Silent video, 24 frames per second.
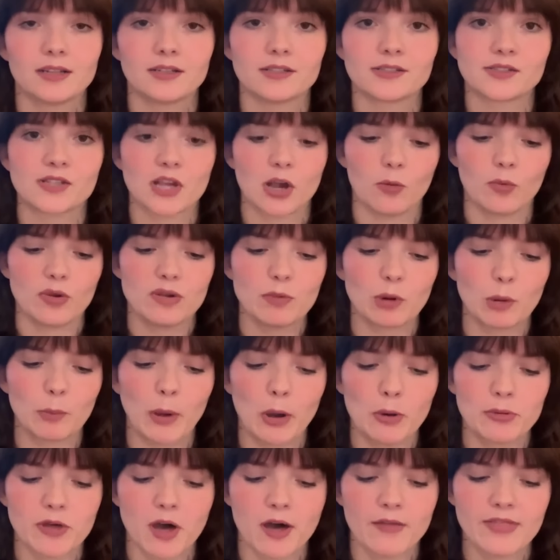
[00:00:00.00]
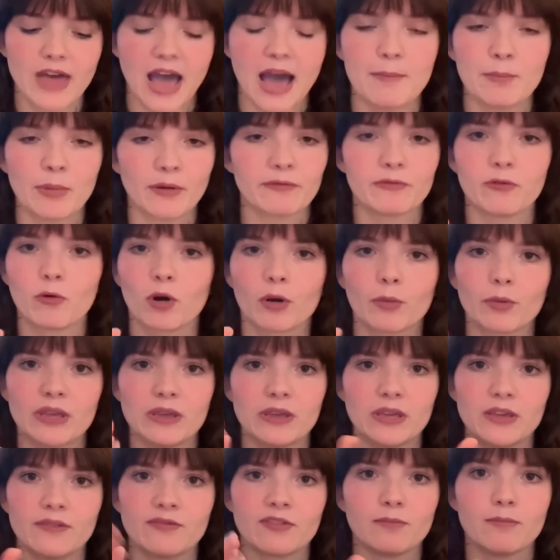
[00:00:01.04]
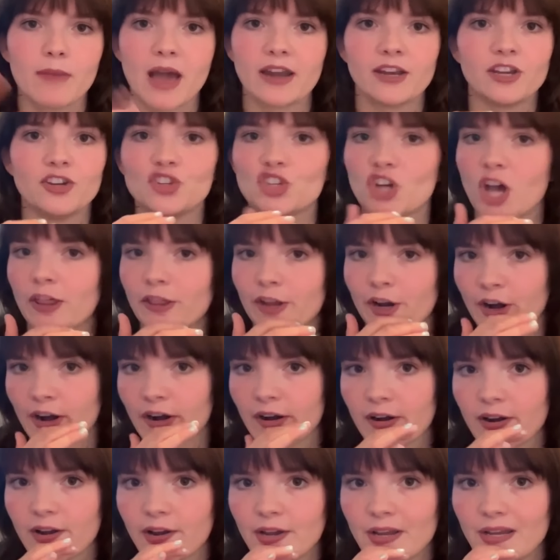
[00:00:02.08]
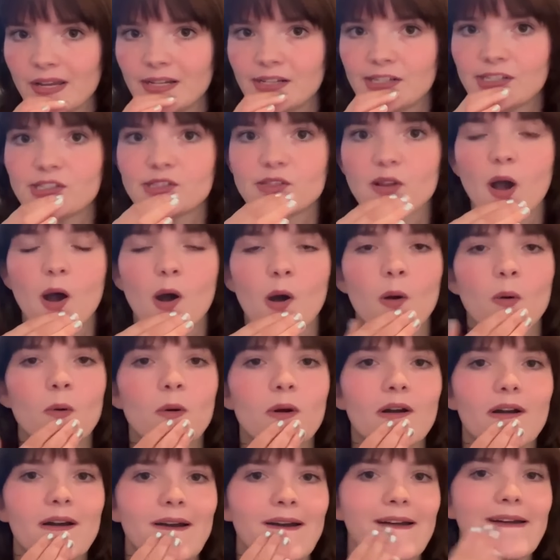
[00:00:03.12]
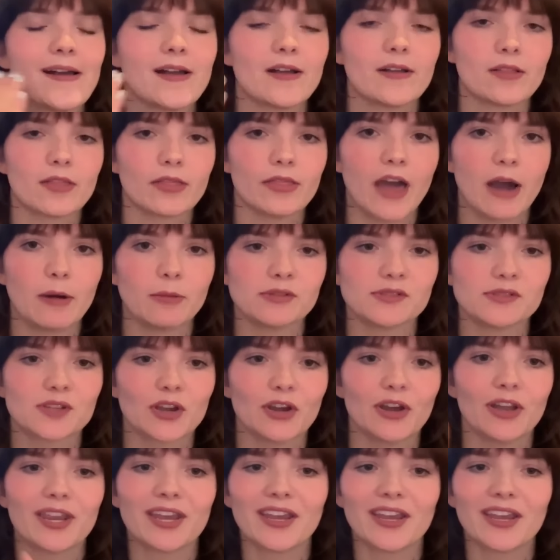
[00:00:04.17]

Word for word: So we yeah. were both on that before we even met each other. So okay, it was good.